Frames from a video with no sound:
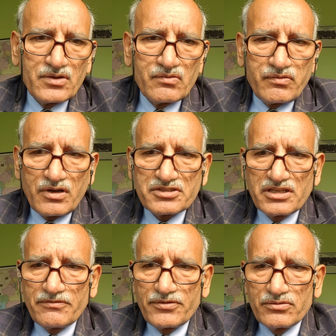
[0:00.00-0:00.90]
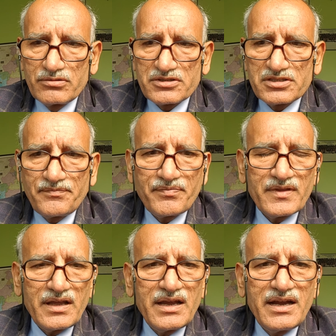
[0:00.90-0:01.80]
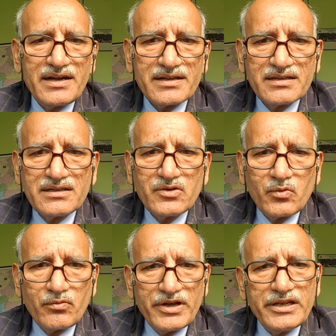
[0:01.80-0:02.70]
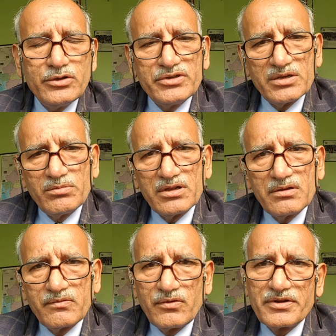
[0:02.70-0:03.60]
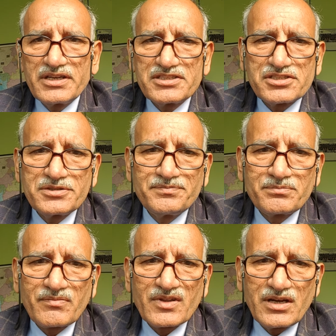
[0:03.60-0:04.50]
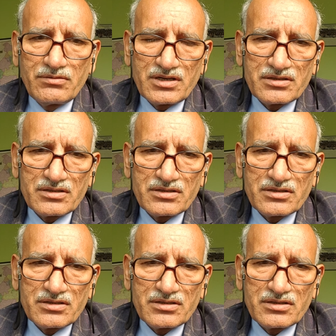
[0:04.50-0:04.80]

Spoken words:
fossil fuels and valuable forest cover.